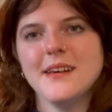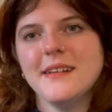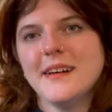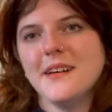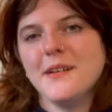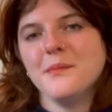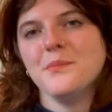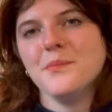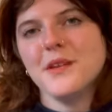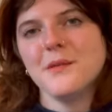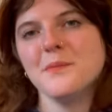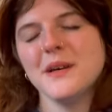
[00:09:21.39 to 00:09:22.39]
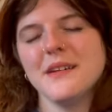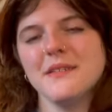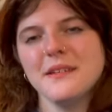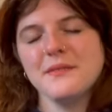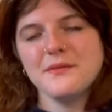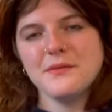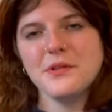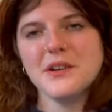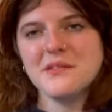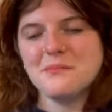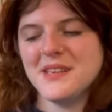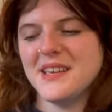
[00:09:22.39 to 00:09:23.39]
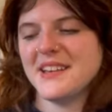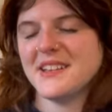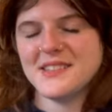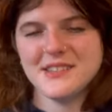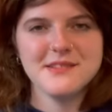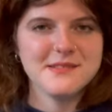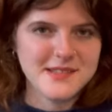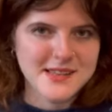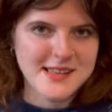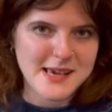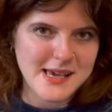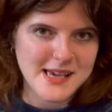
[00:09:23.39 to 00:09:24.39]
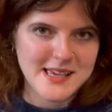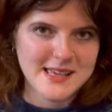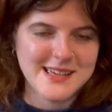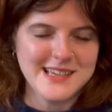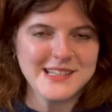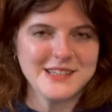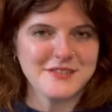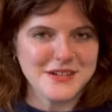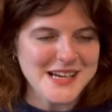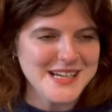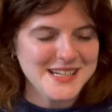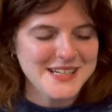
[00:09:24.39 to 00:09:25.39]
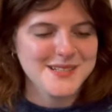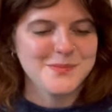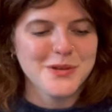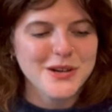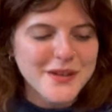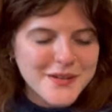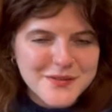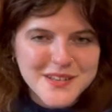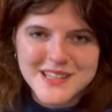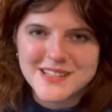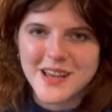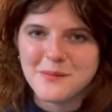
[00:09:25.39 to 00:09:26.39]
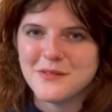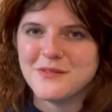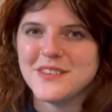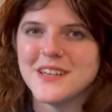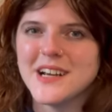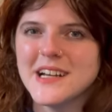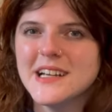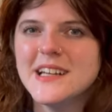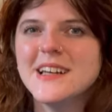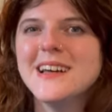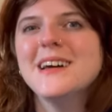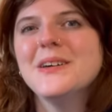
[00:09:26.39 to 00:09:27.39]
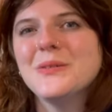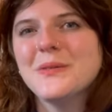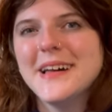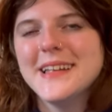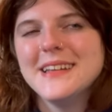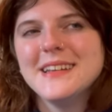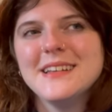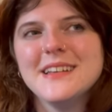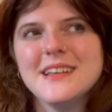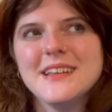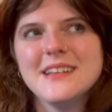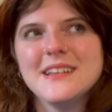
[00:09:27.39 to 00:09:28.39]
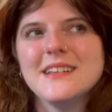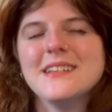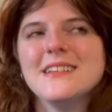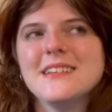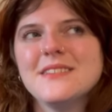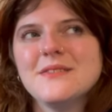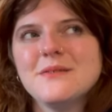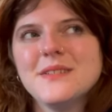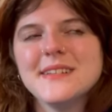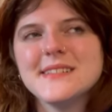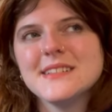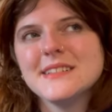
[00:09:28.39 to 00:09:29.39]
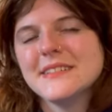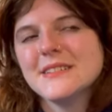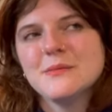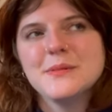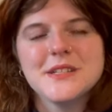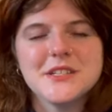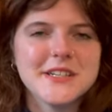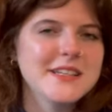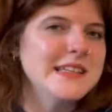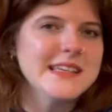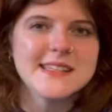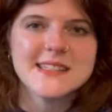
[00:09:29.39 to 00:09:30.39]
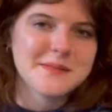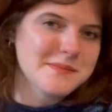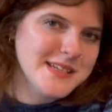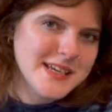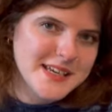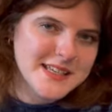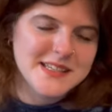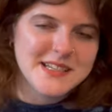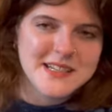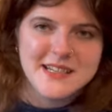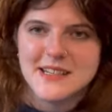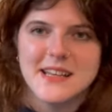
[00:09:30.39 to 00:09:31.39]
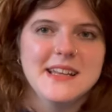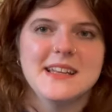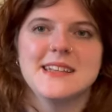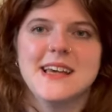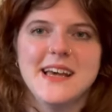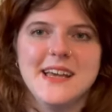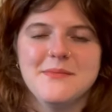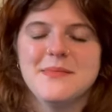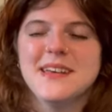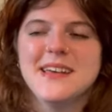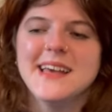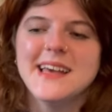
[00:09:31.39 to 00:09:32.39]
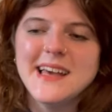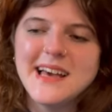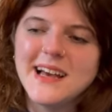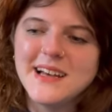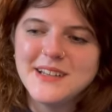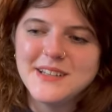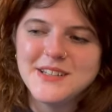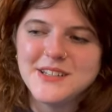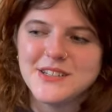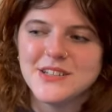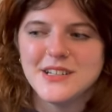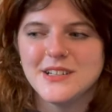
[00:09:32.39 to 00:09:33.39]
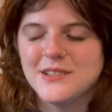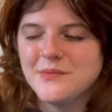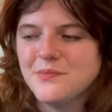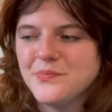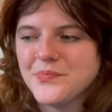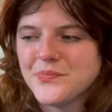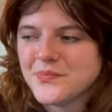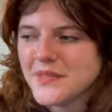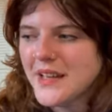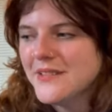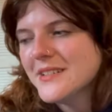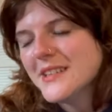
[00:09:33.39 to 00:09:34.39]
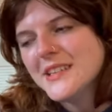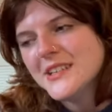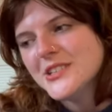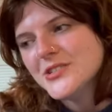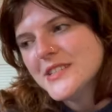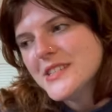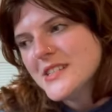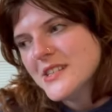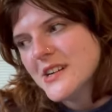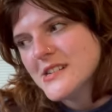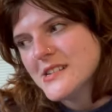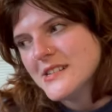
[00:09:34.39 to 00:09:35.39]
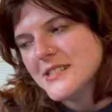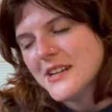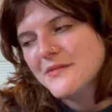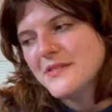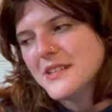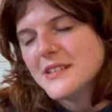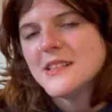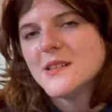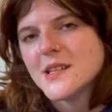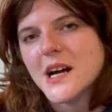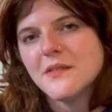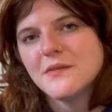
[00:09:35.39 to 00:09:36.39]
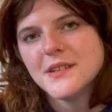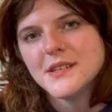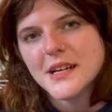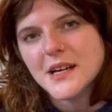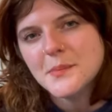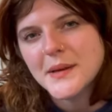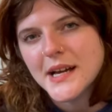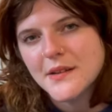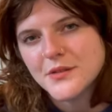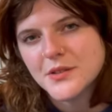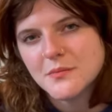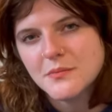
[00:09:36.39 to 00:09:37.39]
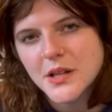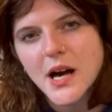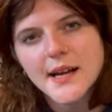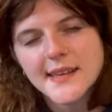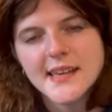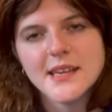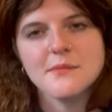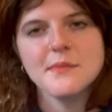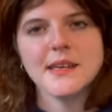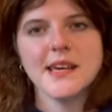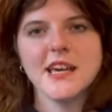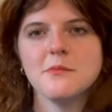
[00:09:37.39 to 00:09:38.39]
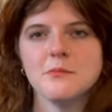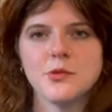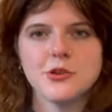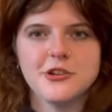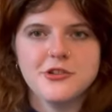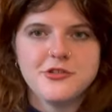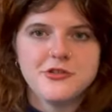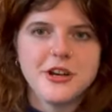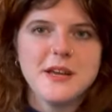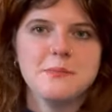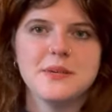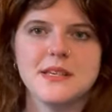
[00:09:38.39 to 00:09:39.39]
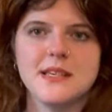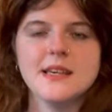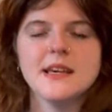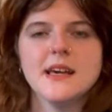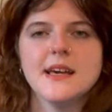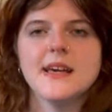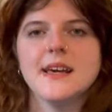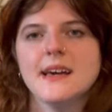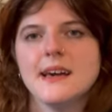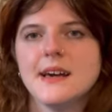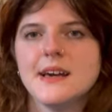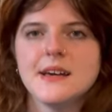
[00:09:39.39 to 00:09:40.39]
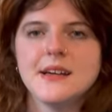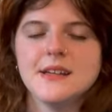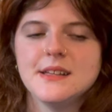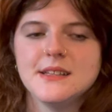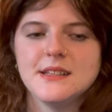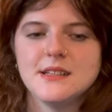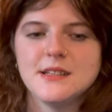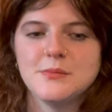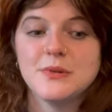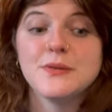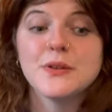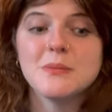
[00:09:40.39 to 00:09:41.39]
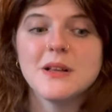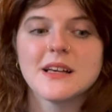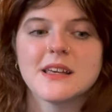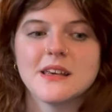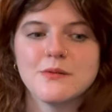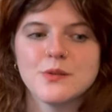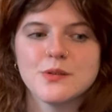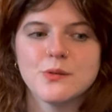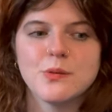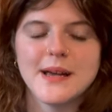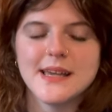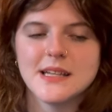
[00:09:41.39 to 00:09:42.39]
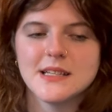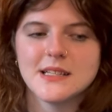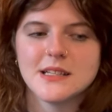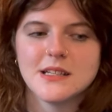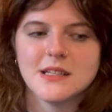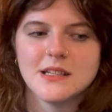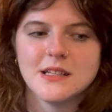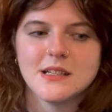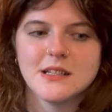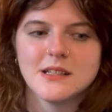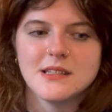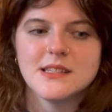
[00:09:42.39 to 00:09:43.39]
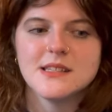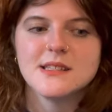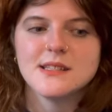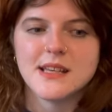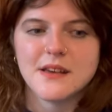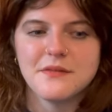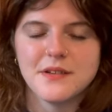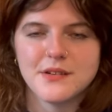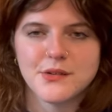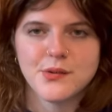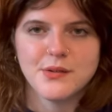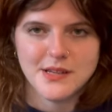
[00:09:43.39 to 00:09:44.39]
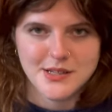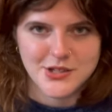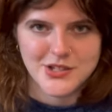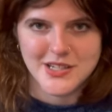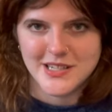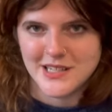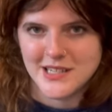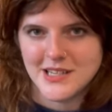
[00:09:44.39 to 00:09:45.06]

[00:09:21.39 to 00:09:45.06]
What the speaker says: But for it being its own thing, it's great. It's perfect for this time of year when it's a little bit chilly some days and at nighttime. And I really enjoy the yarn. It definitely softened up after blocking and became more drapey. And before blocking, it was quite stiff and crunchy.